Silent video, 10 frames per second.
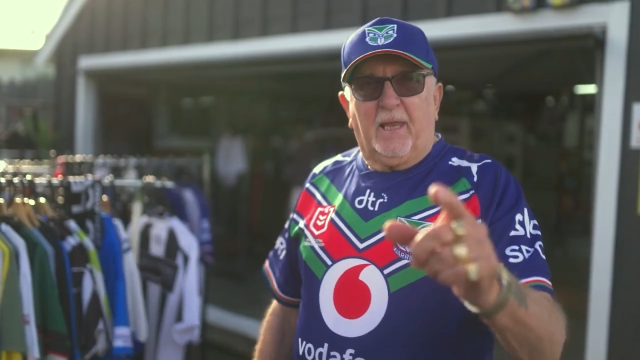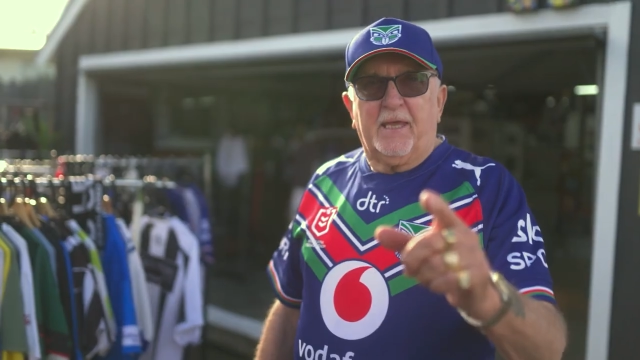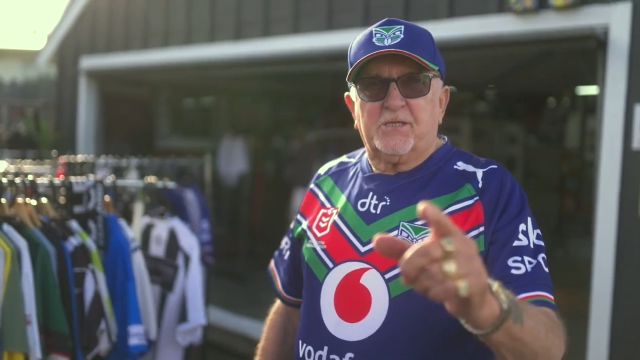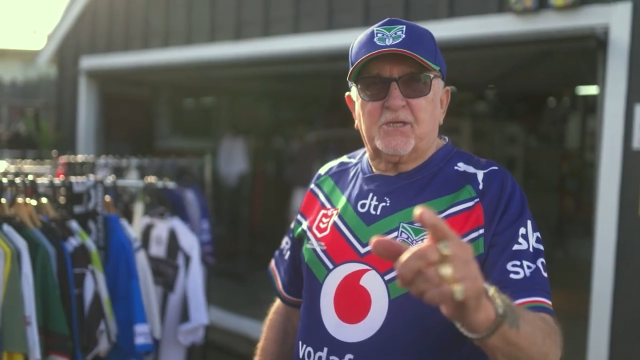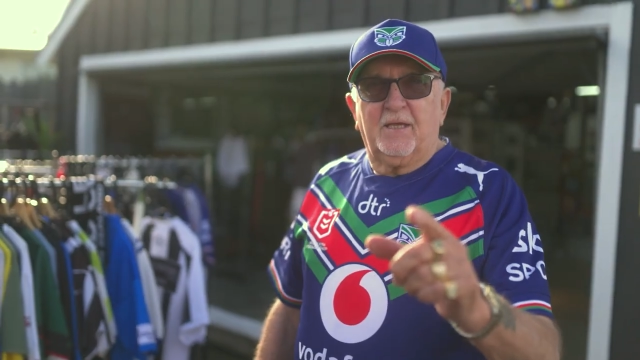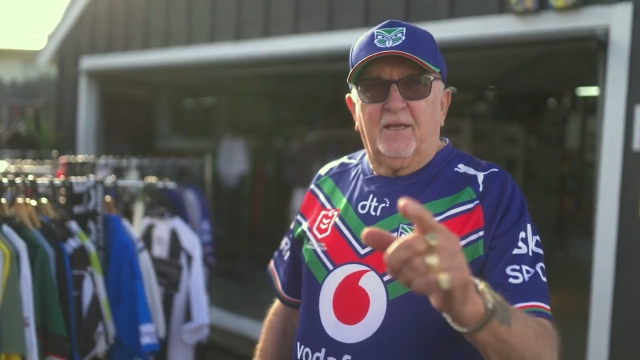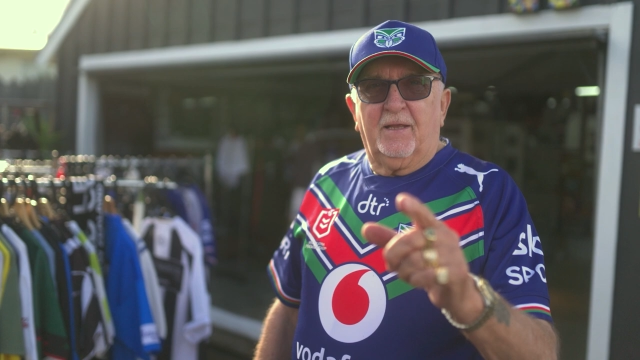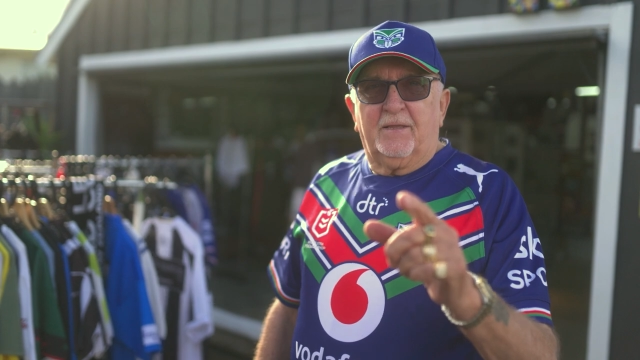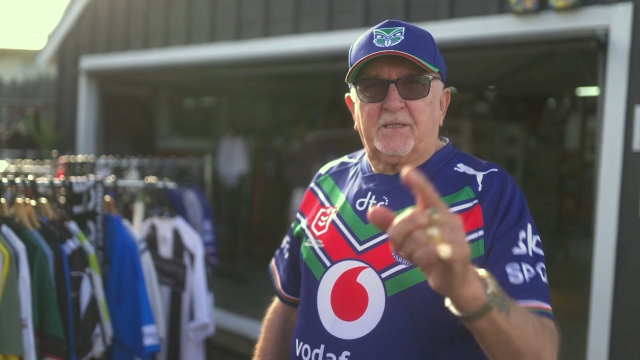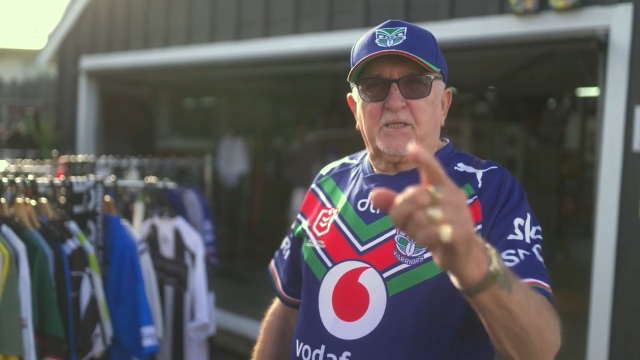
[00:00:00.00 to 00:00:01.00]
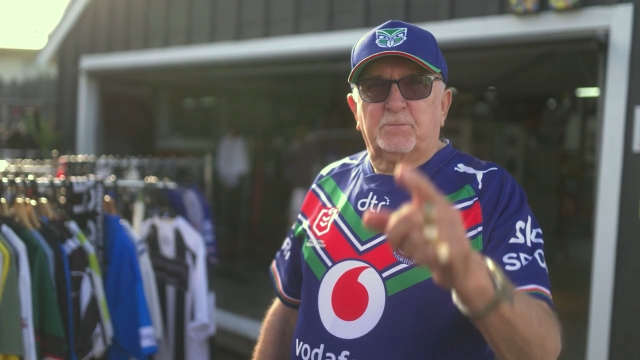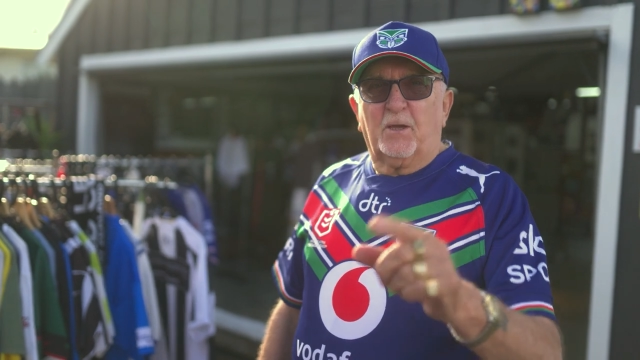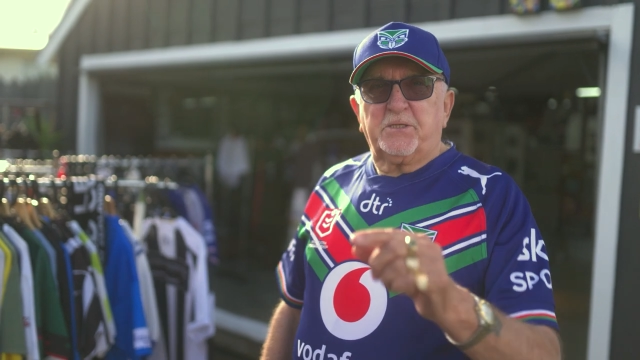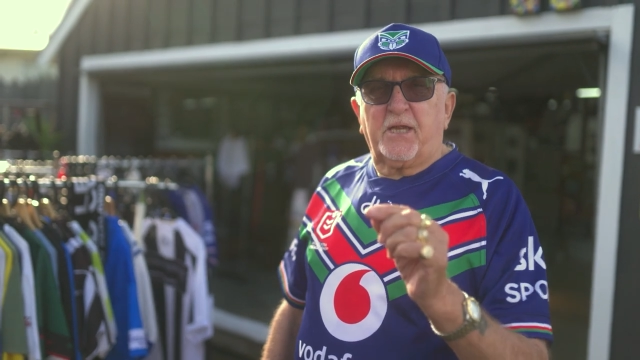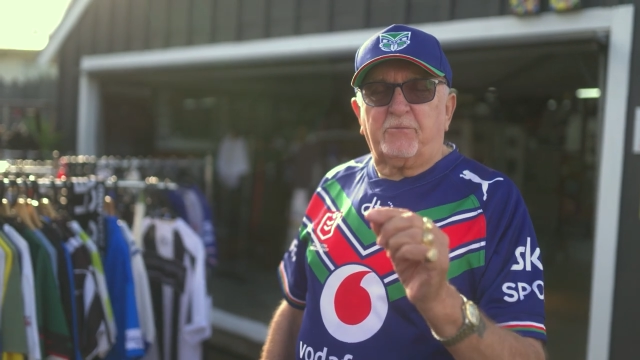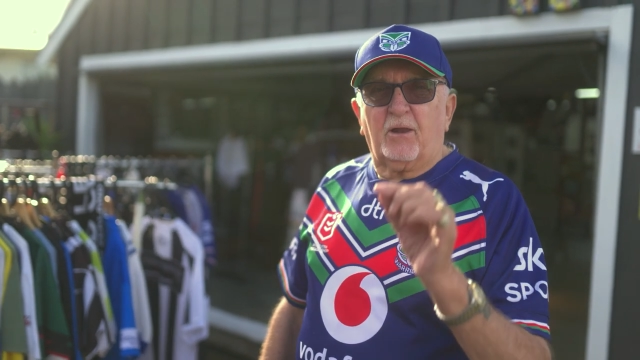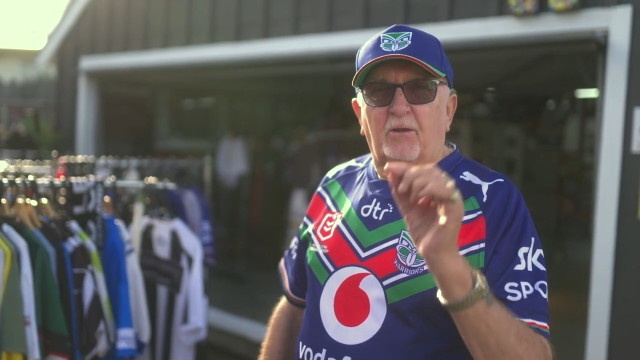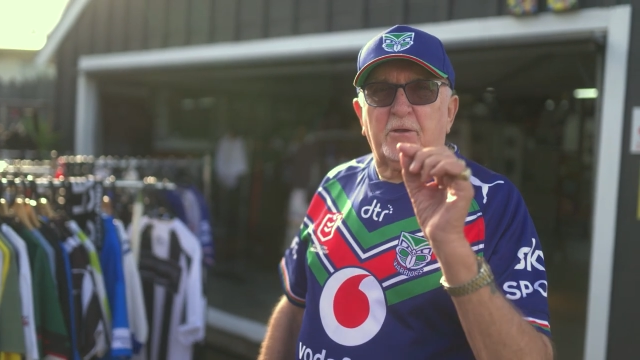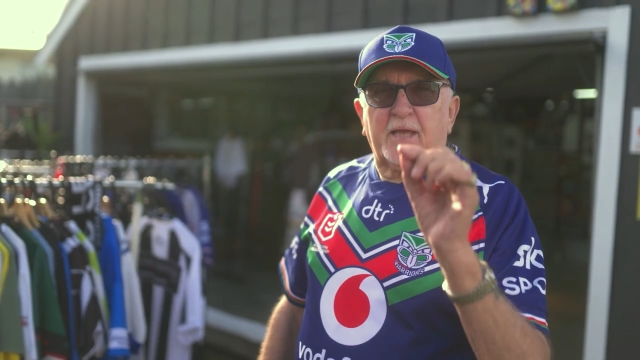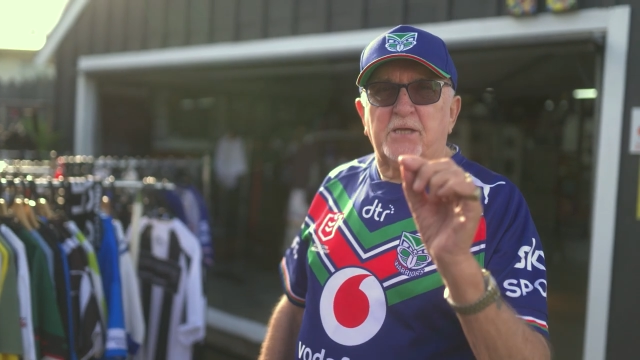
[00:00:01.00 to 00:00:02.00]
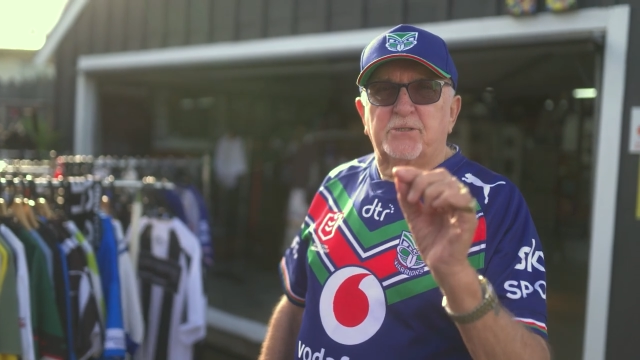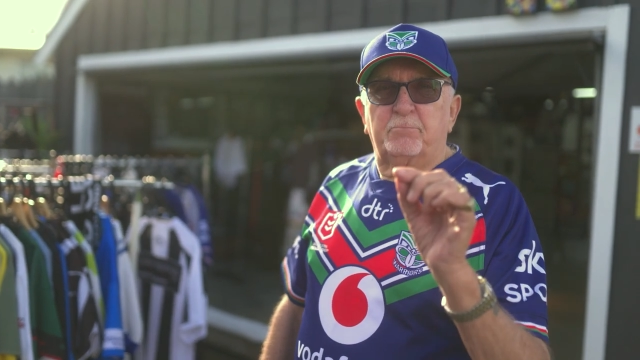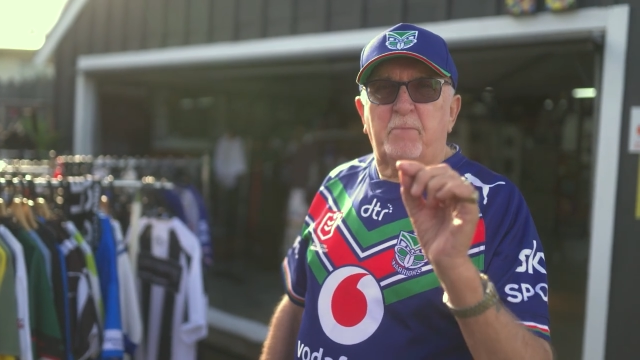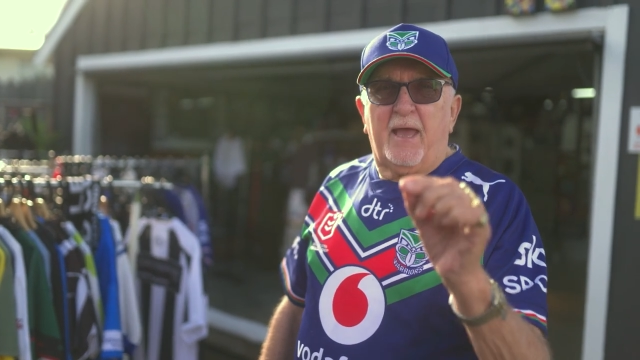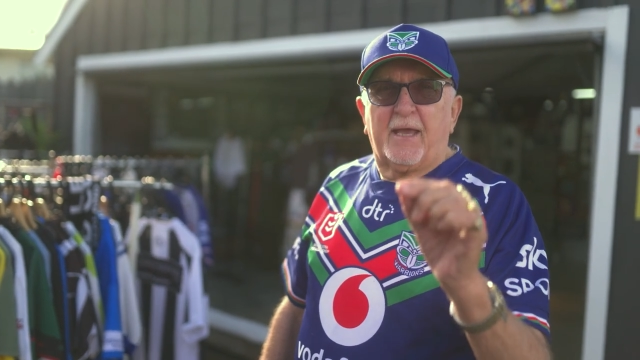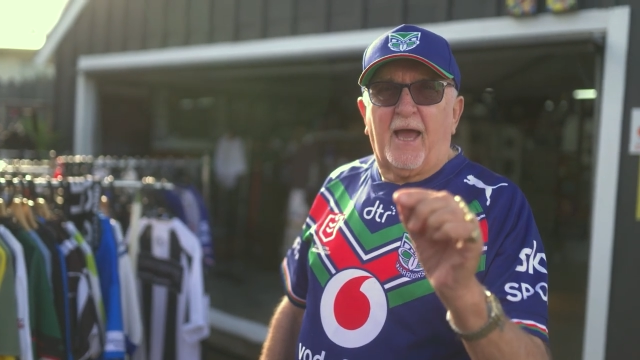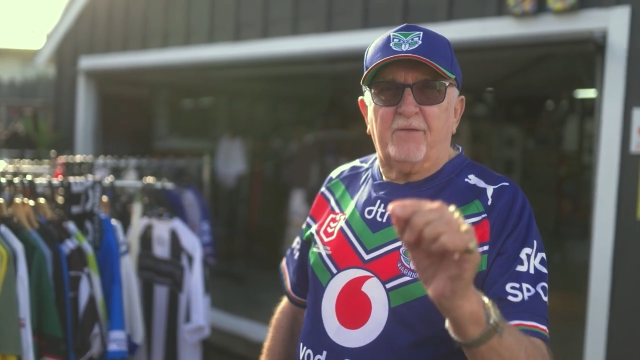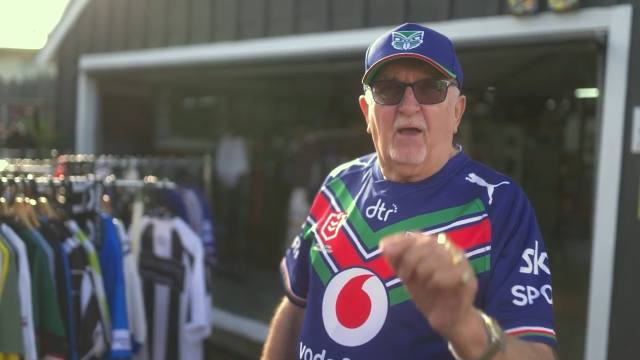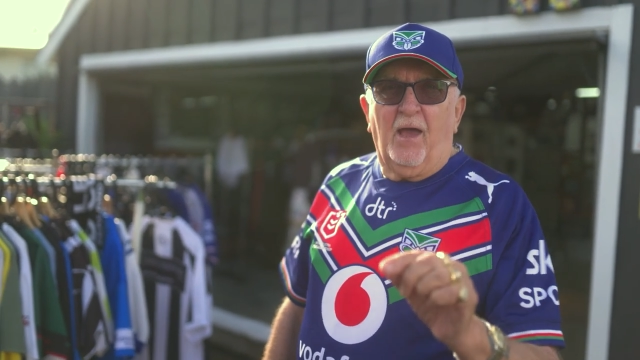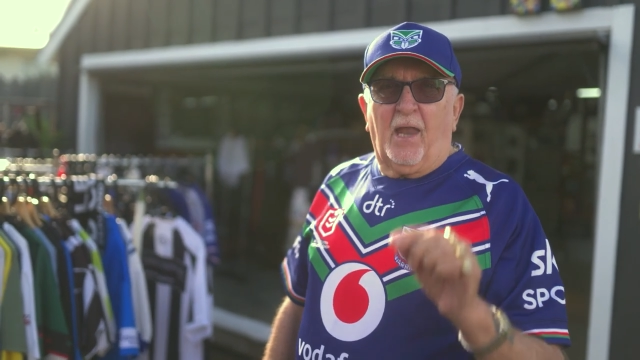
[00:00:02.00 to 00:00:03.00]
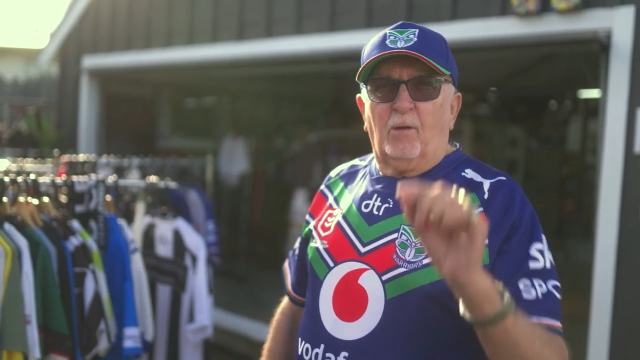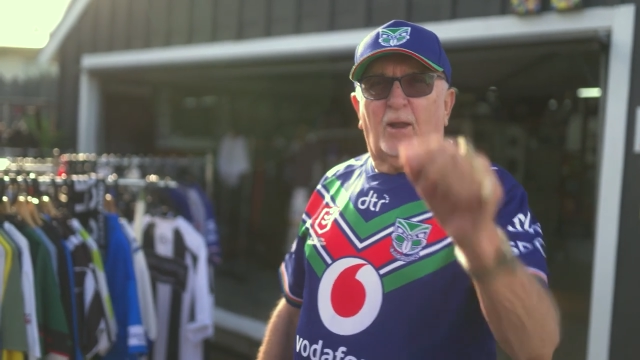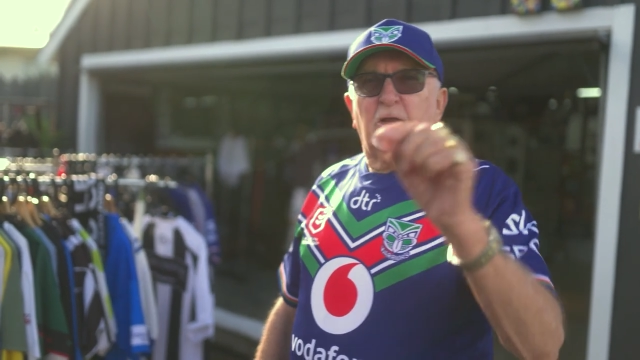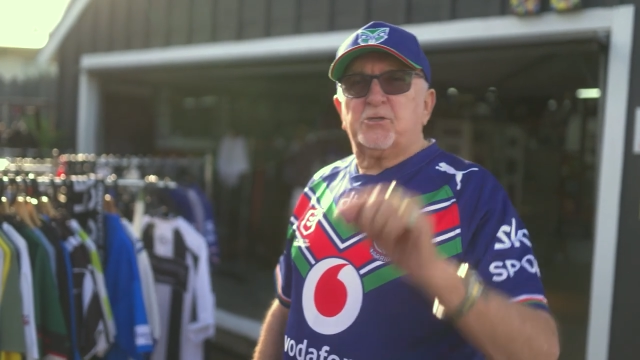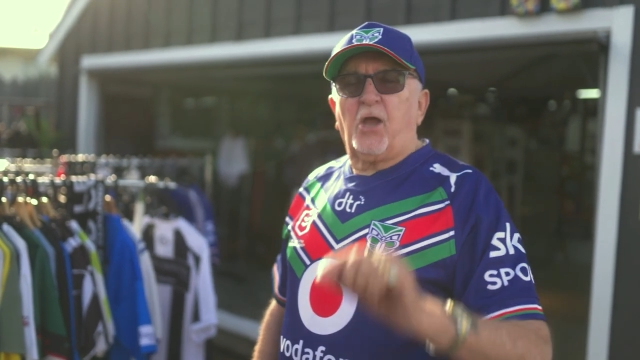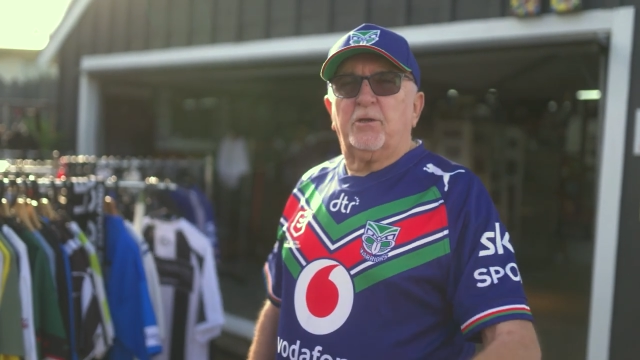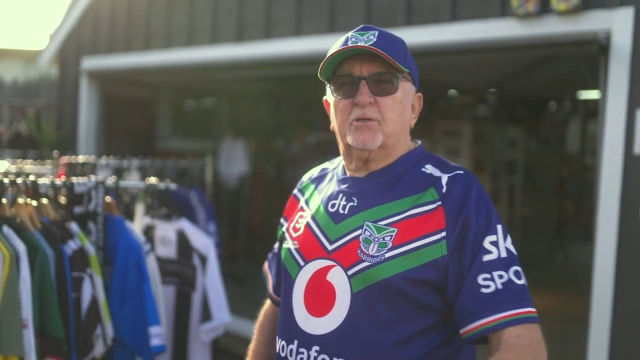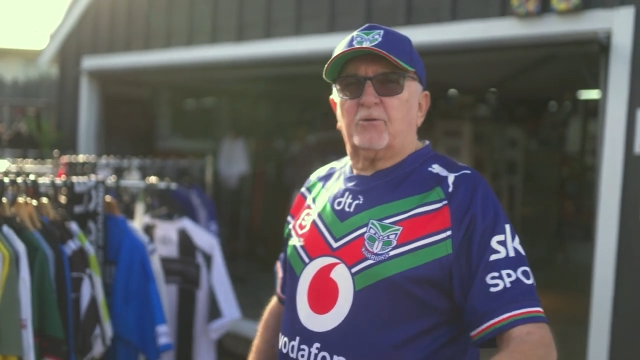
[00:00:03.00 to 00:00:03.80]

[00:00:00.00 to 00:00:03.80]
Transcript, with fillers: Leach. This is my secret location, Man Cave, and I want to show you